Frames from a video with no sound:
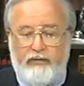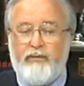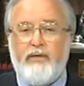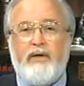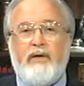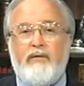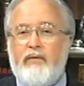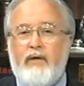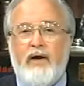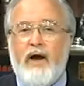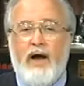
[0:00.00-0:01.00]
feeling
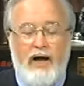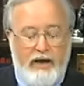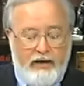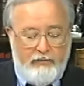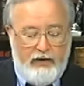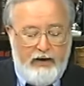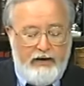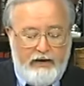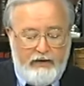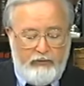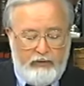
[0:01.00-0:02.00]
very high and
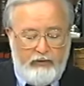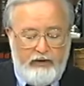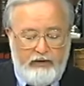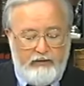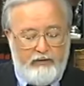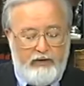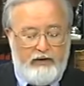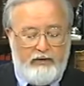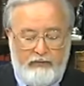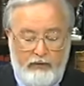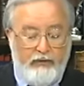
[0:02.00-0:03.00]
mighty, and we read in
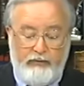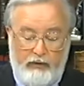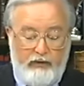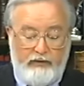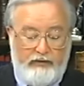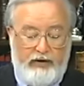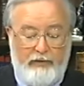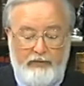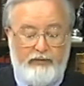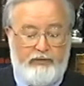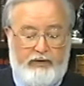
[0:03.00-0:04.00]
the first verse of
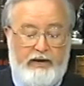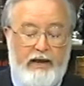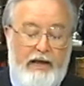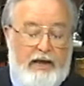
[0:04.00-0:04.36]
chapter 3,